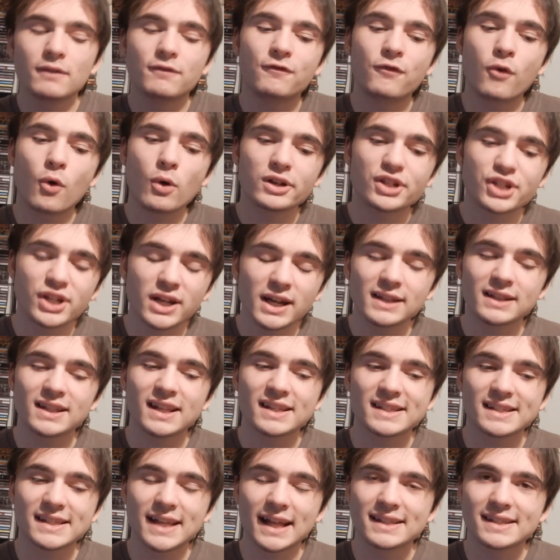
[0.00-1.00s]
unfortunate in the
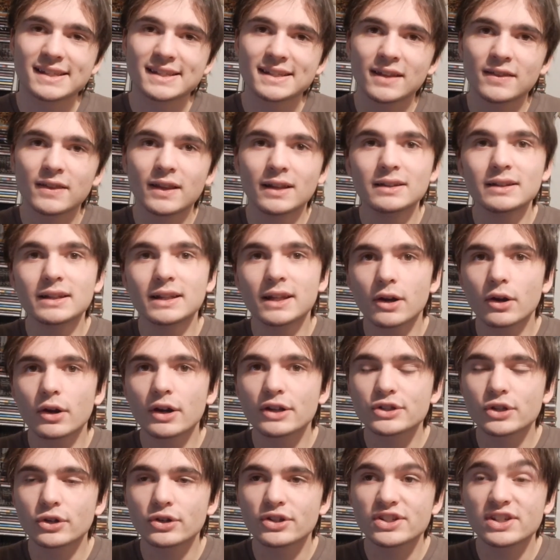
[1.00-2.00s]
sense that the
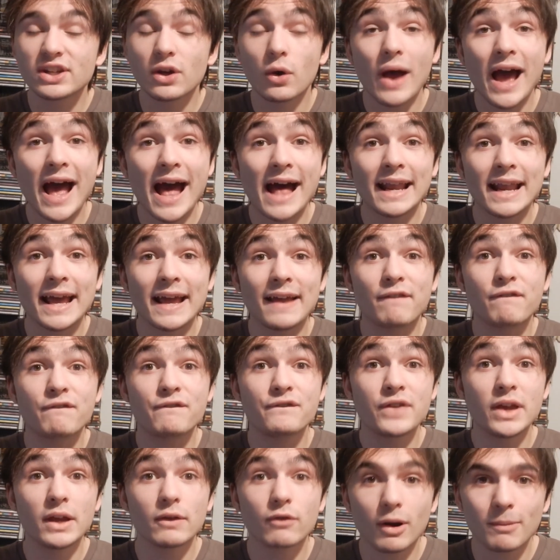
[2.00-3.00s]
lyrics are still at a
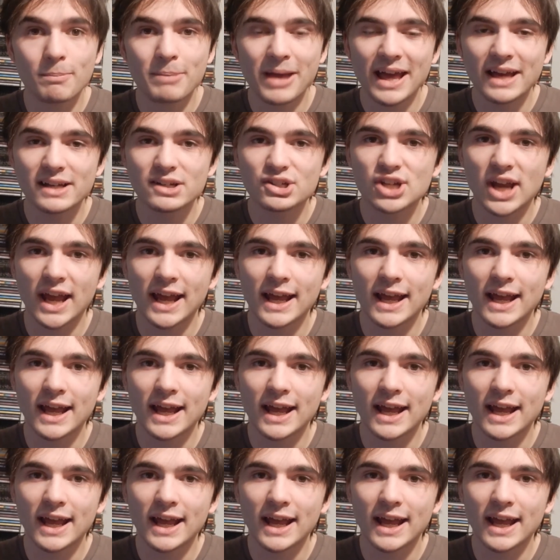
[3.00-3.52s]
fever pitch,